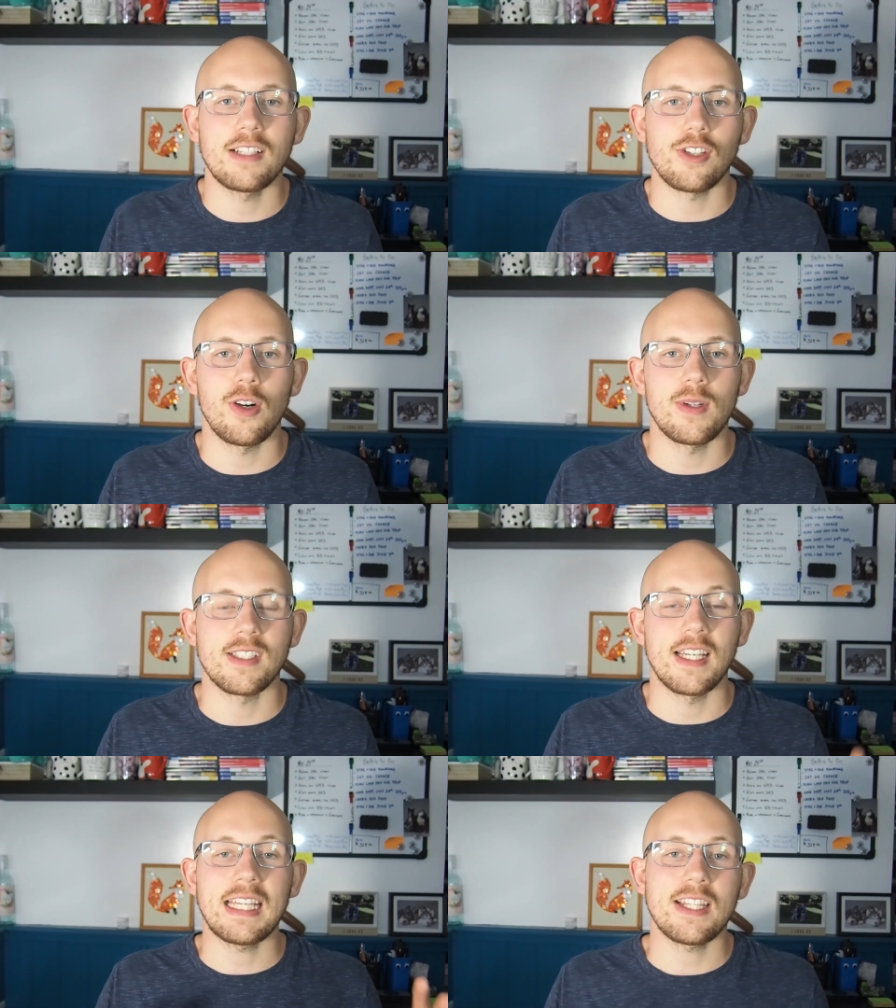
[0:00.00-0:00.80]
As
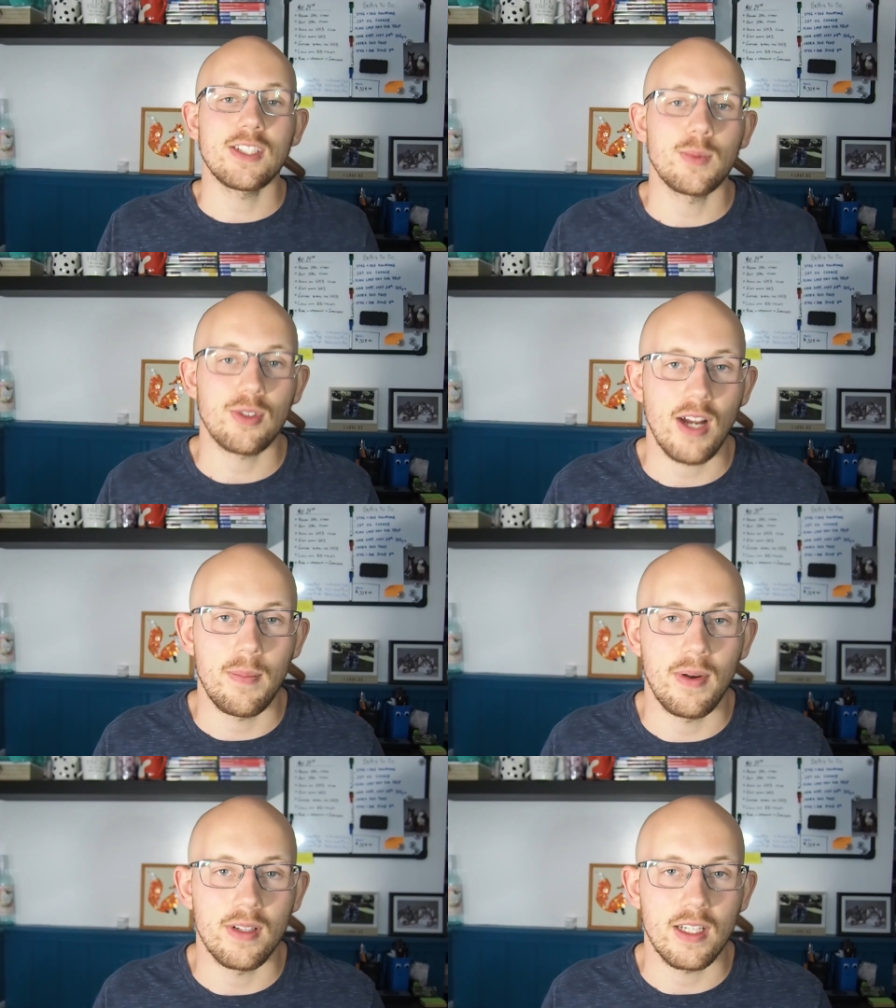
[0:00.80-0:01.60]
always, hit the
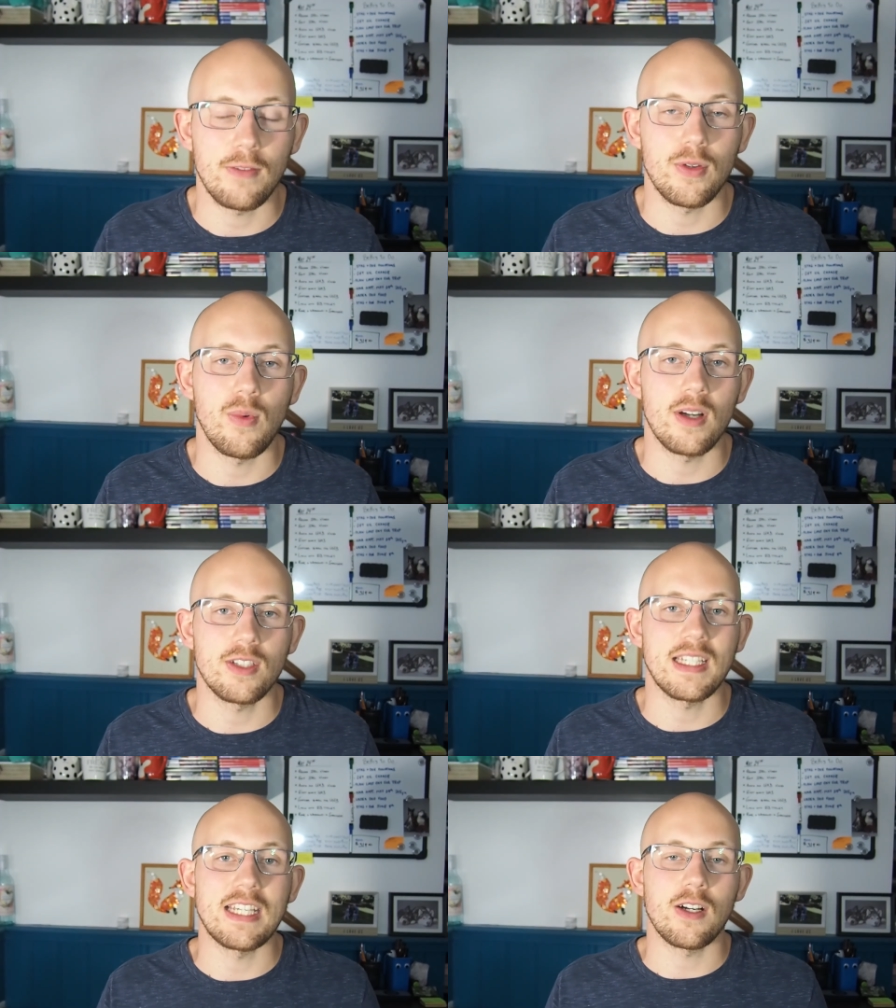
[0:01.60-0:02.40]
subscribe button if you
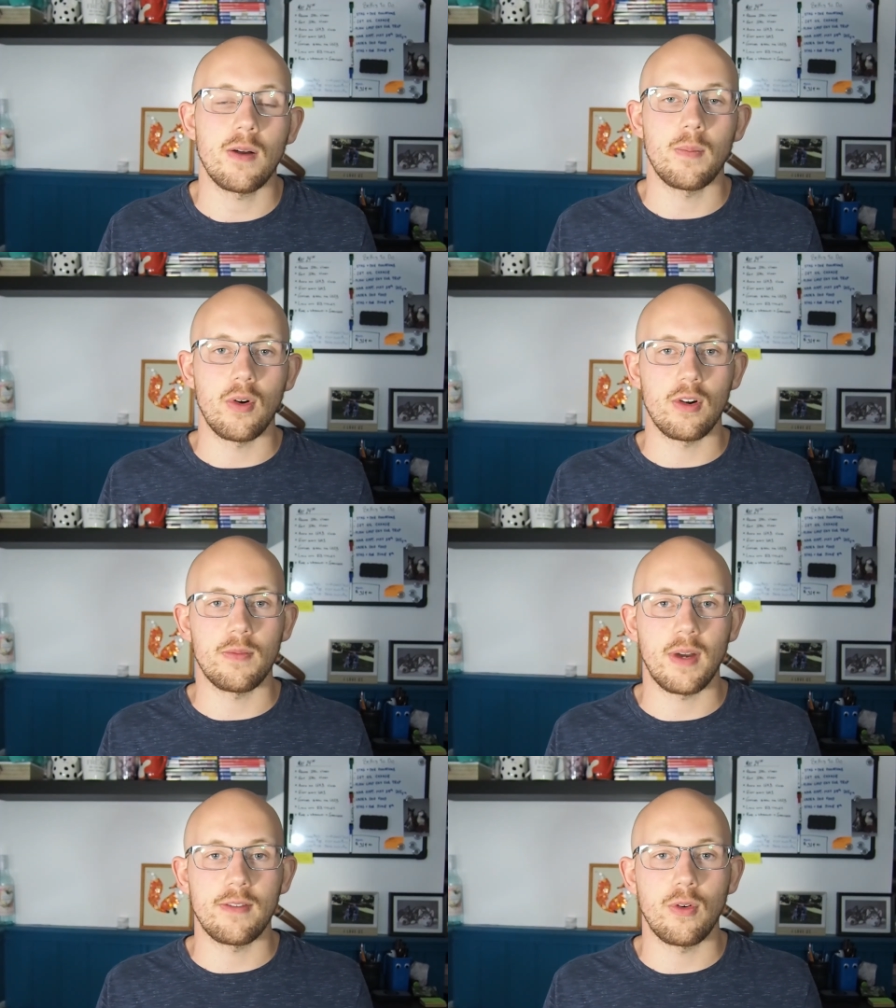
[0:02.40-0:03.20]
want to hear more
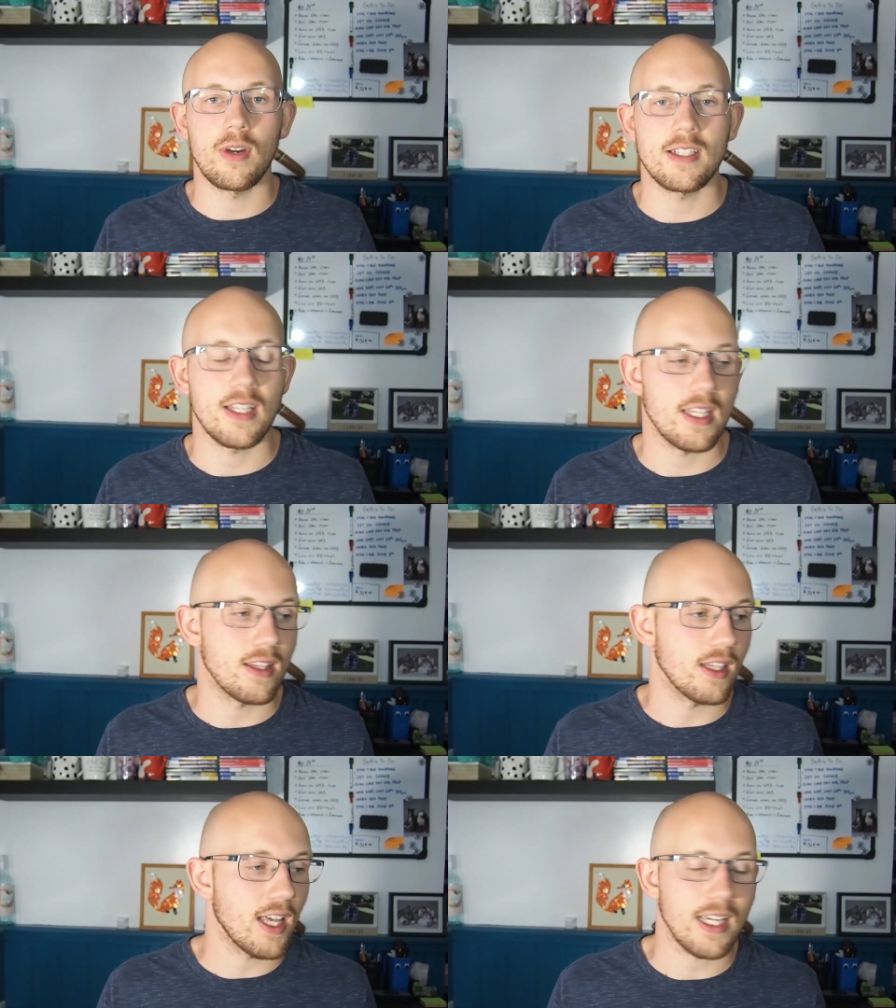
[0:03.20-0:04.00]
of my voice.
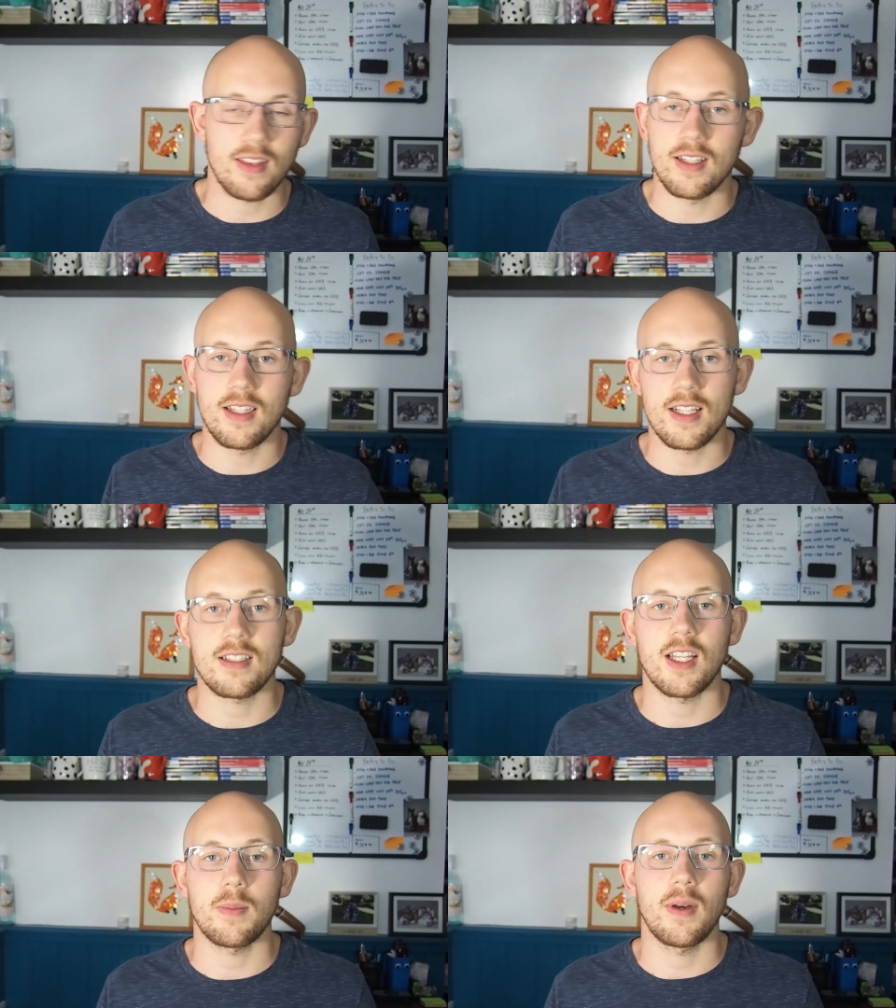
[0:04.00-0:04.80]
Hit the like, the
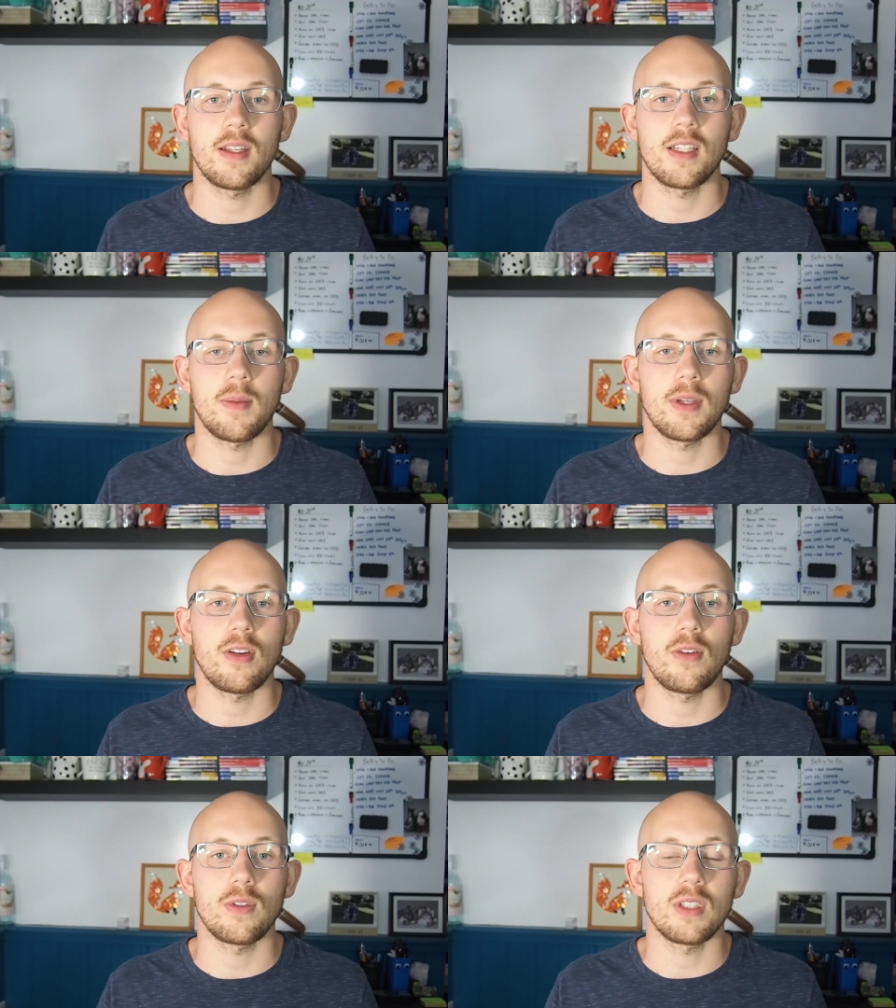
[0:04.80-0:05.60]
dislike button, let me
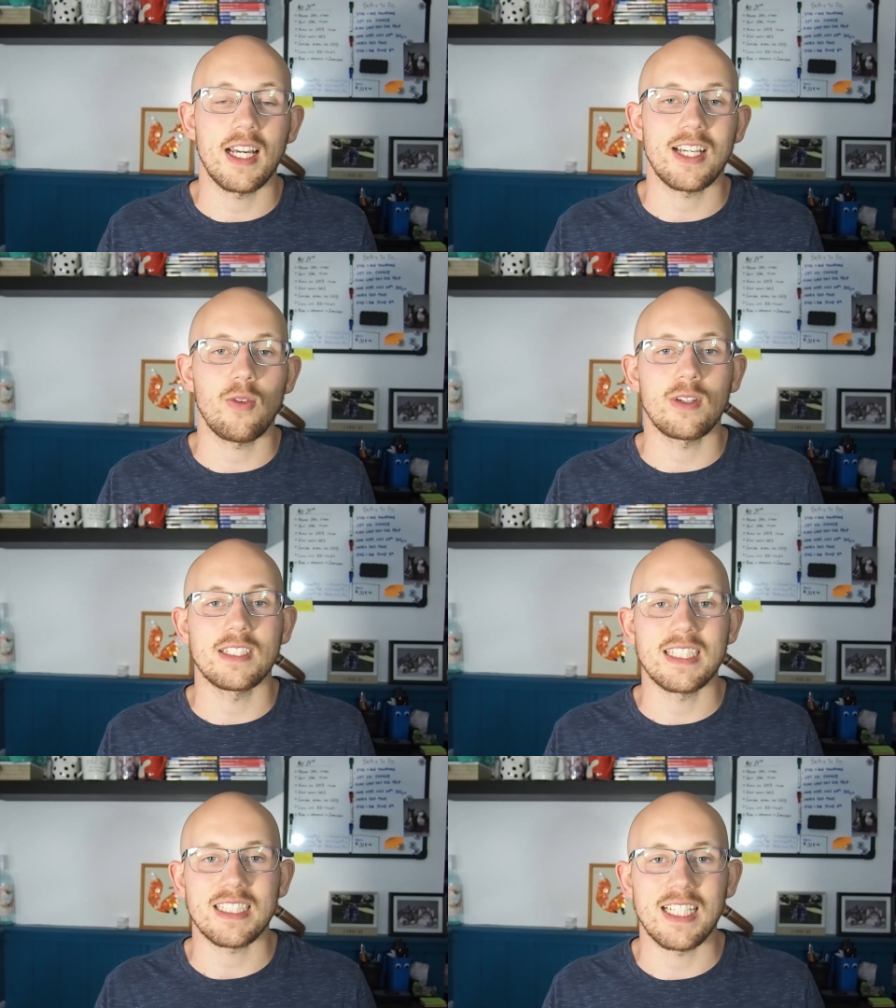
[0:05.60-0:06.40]
know if you like
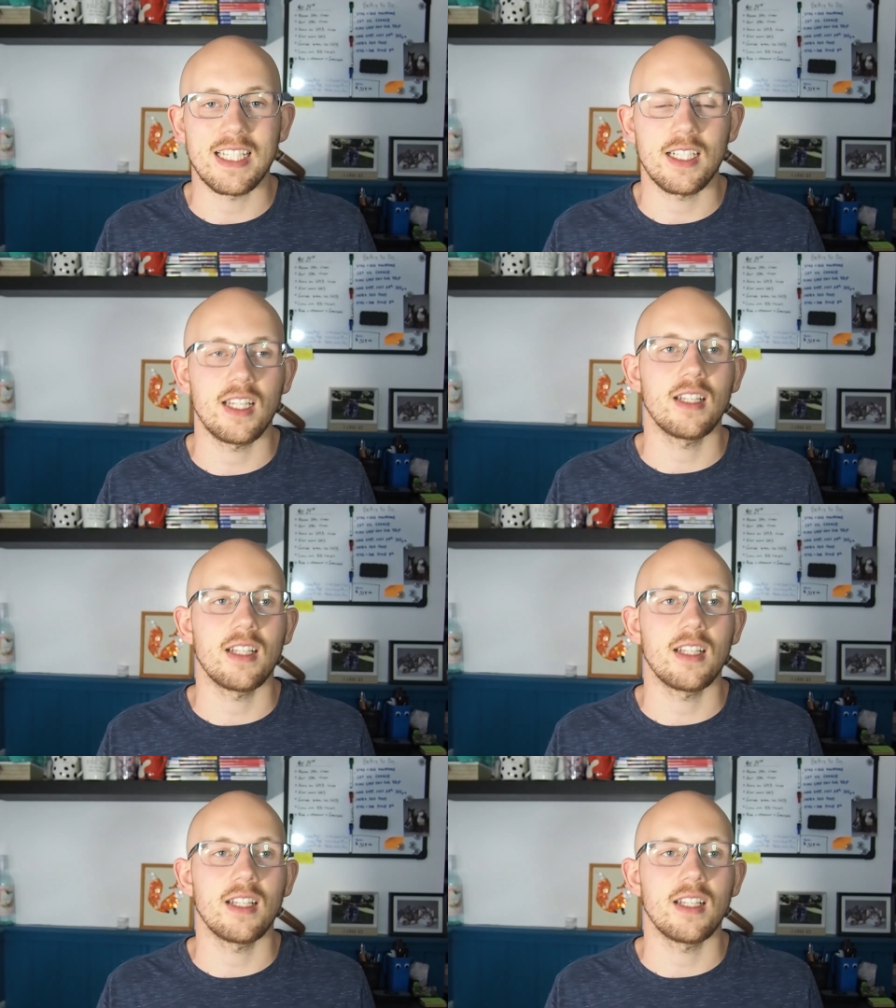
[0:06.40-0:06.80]
or dislike it.